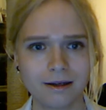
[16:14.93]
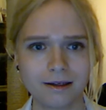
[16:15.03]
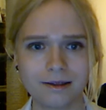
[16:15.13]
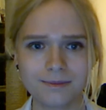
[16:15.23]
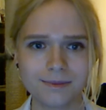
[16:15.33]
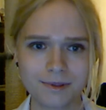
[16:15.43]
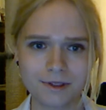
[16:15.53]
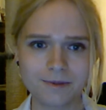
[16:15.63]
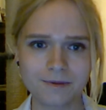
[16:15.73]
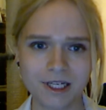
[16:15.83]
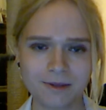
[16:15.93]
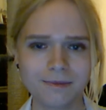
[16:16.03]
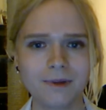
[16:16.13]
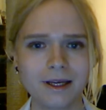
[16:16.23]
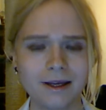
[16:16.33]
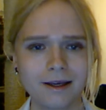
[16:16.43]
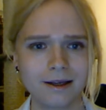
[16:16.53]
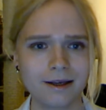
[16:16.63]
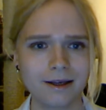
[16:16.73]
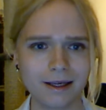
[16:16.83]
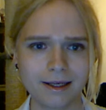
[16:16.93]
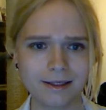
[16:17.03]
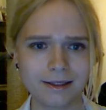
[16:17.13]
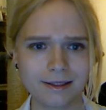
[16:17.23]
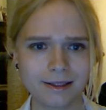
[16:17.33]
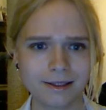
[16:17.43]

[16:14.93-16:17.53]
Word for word: Um, to subscribe, and